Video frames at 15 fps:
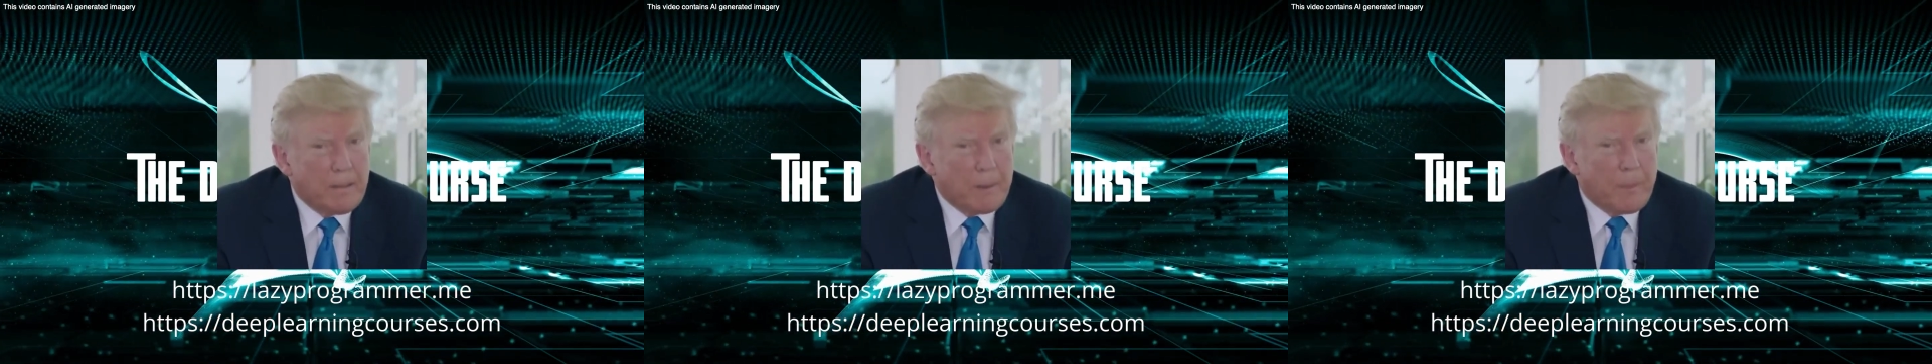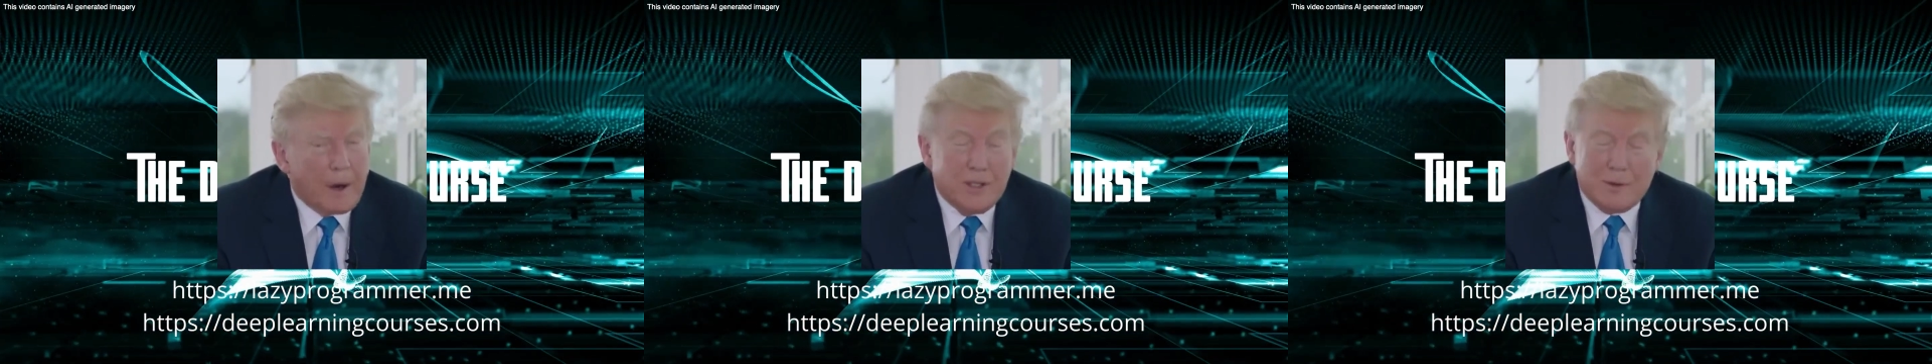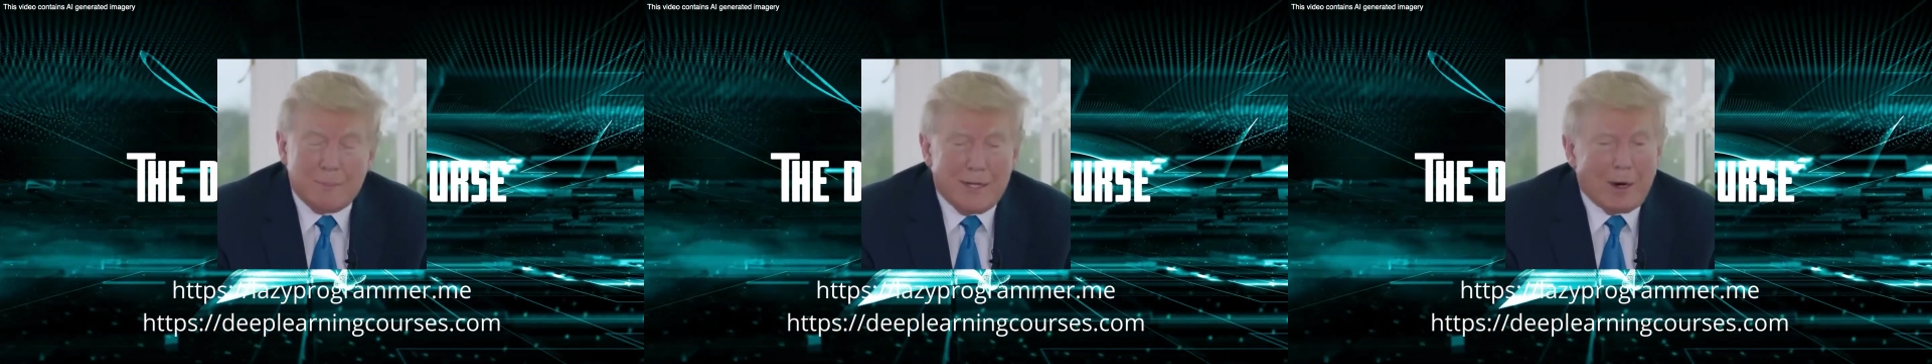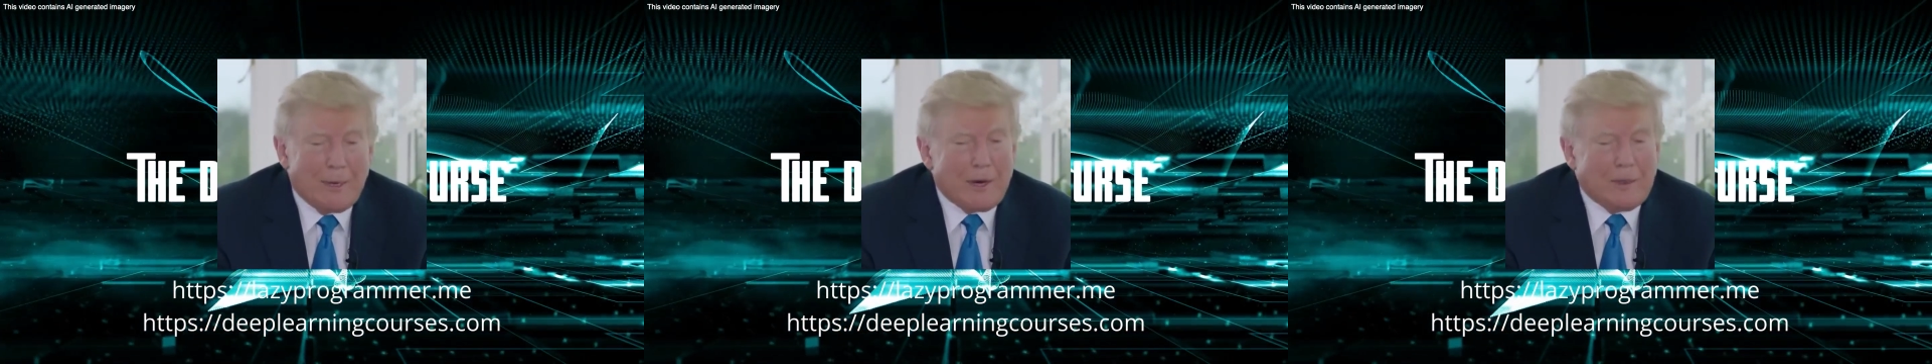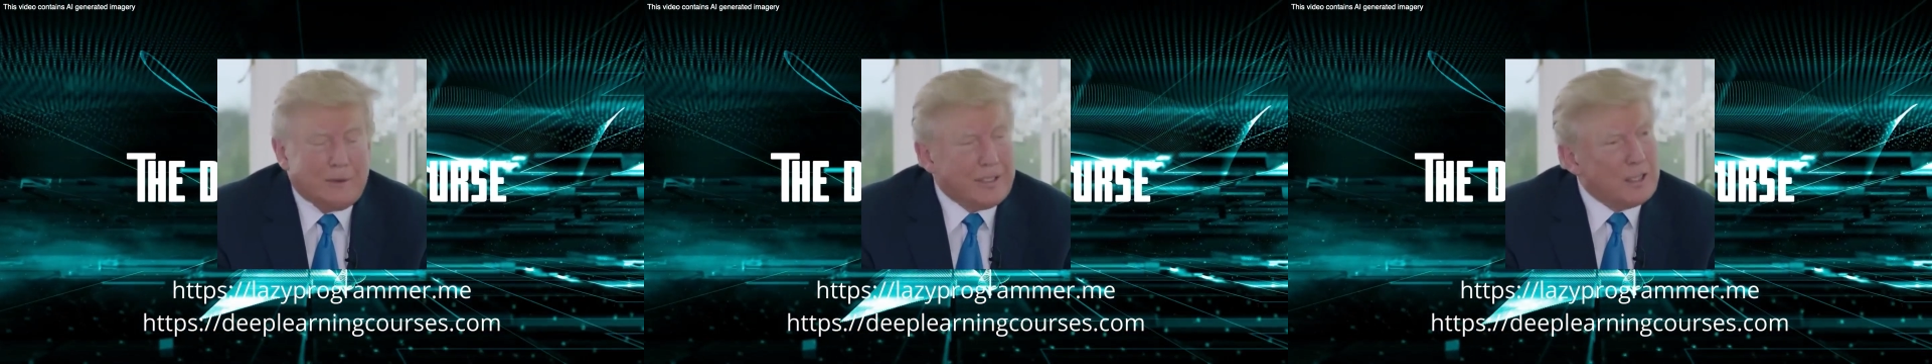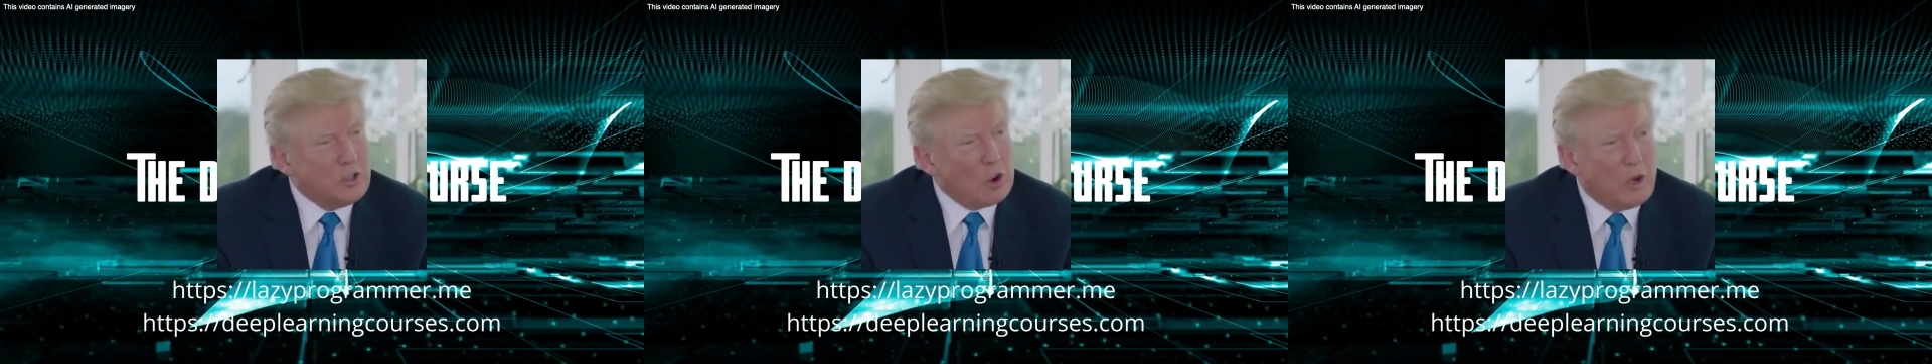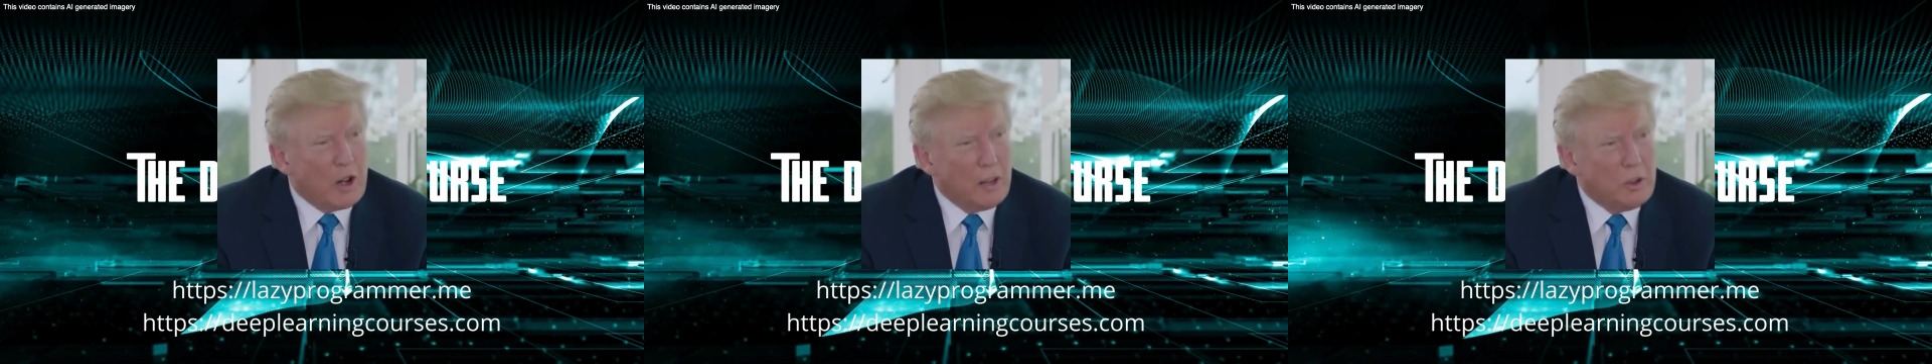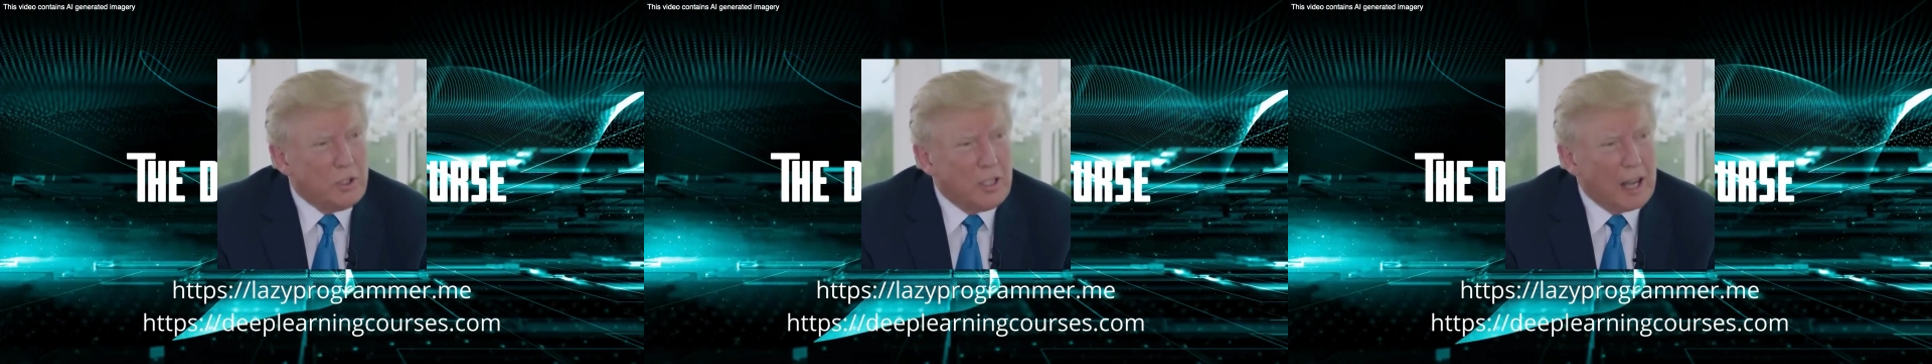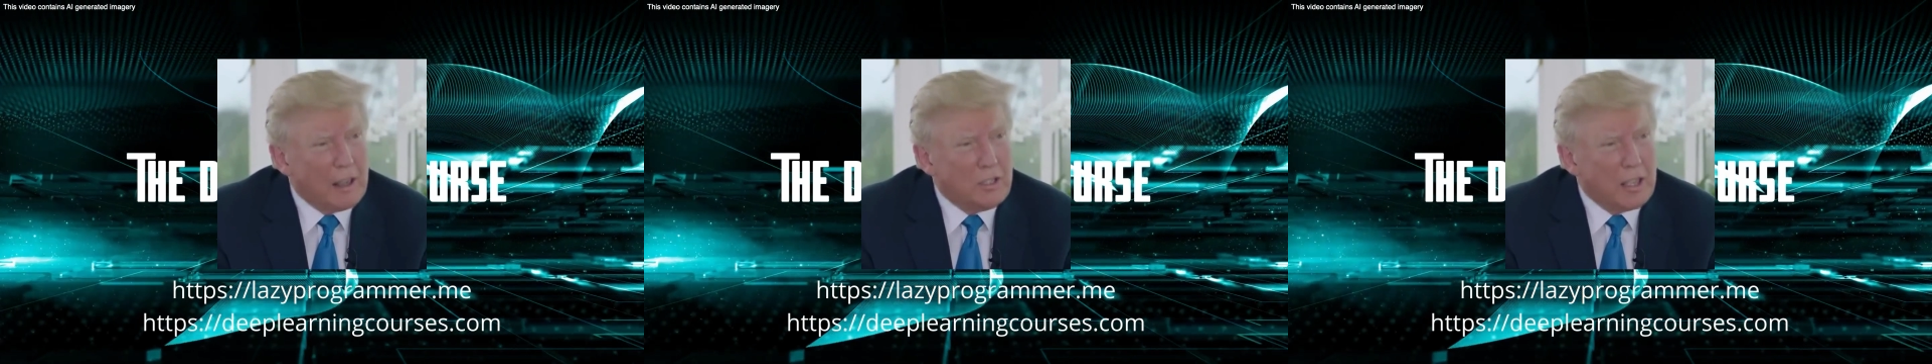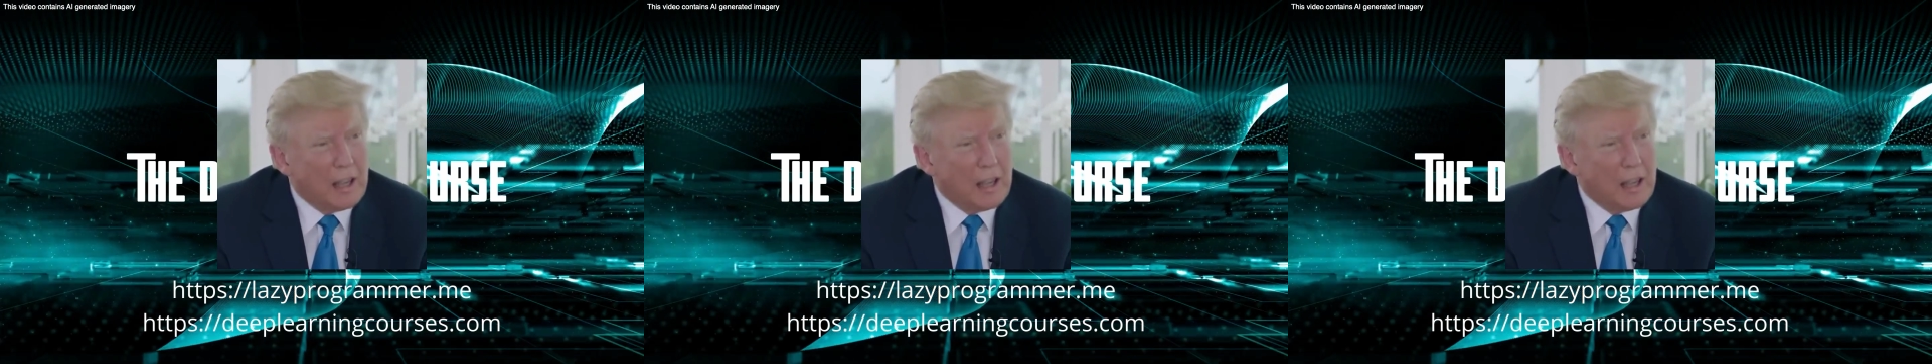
A bunch of dodos that don't understand